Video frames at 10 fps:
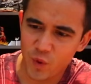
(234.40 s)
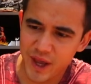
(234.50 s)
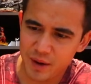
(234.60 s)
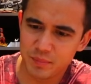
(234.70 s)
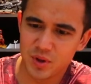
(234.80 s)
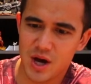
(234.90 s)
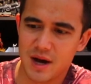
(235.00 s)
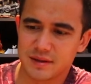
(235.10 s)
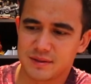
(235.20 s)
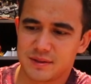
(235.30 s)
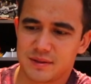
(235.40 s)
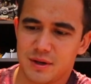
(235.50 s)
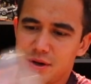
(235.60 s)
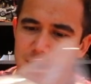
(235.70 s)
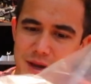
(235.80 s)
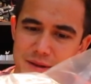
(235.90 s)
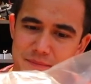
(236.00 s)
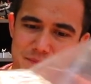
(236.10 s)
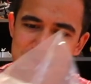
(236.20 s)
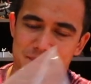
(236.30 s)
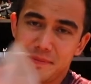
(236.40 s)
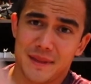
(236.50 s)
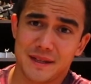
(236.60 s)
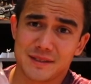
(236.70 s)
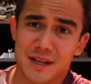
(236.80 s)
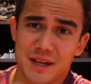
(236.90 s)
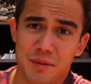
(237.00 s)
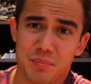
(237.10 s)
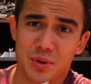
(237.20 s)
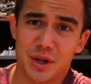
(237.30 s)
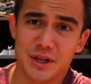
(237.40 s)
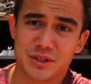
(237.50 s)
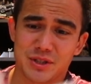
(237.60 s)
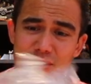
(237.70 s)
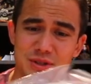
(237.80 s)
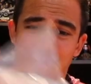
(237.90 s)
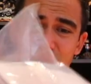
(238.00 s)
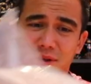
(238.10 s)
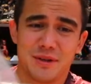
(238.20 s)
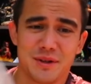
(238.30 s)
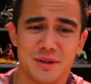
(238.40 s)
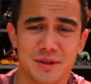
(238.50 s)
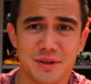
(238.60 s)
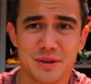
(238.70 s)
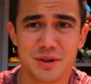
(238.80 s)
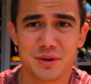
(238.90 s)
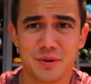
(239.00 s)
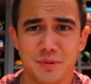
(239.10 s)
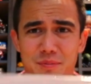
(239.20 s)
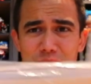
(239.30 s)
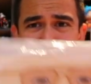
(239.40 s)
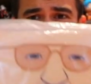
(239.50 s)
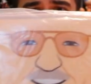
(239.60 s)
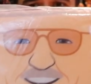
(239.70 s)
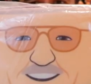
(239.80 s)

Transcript: Wham Blocks. All right, it's like a plush little pillow